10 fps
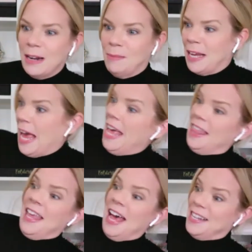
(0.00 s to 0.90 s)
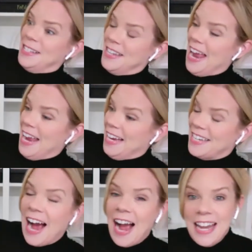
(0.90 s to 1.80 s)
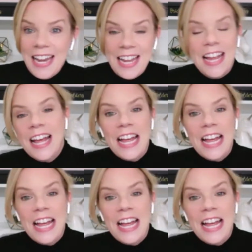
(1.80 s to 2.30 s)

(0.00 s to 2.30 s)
I'm like, that is staying tidy.